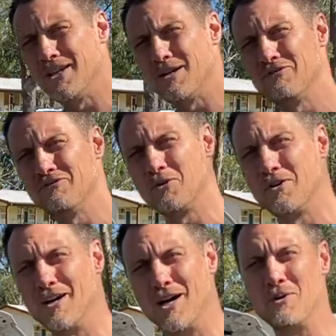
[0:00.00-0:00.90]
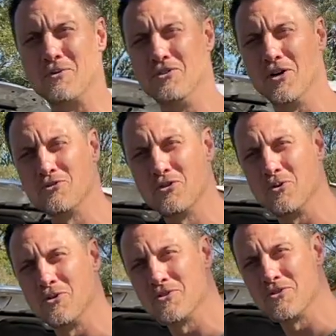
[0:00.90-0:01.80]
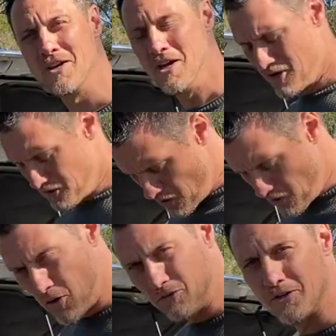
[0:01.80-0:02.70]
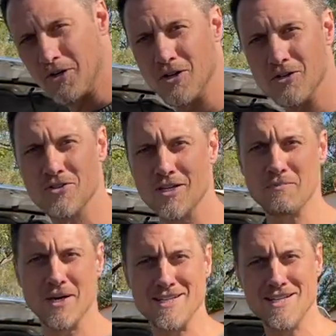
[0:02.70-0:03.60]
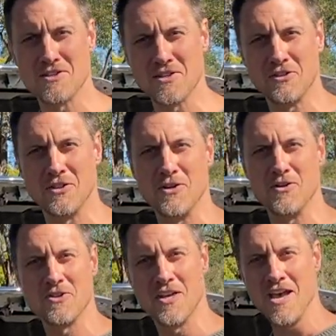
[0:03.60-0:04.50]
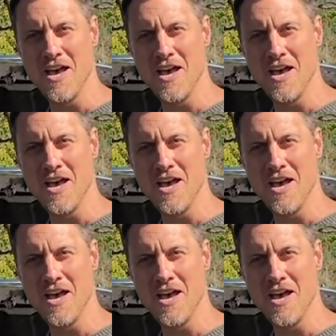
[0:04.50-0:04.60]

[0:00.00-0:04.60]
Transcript: there before. I went with no tools, no overalls, in my decent clothes,